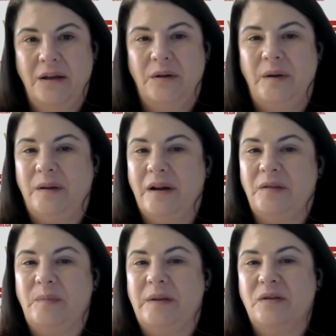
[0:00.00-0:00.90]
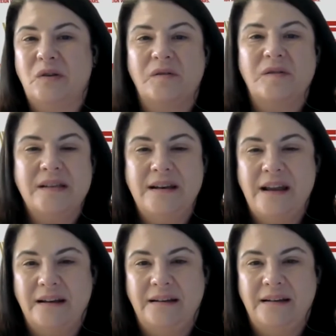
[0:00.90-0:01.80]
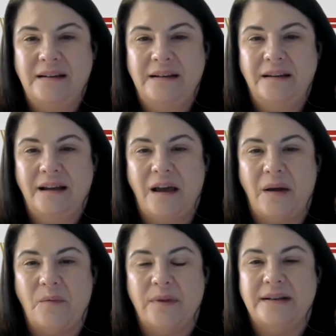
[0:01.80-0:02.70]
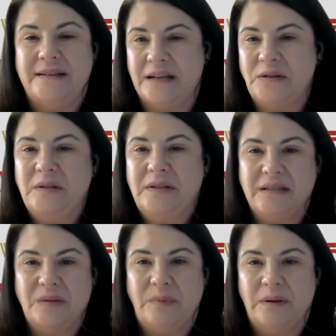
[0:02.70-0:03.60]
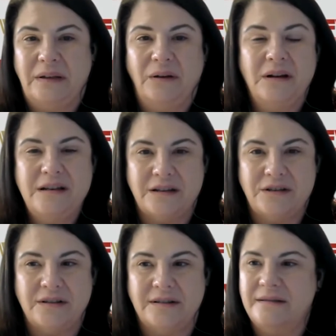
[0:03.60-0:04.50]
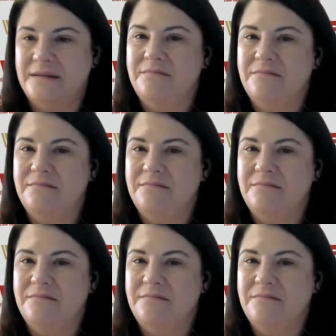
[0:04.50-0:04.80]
you either have to be service connected with a dental disability or condition,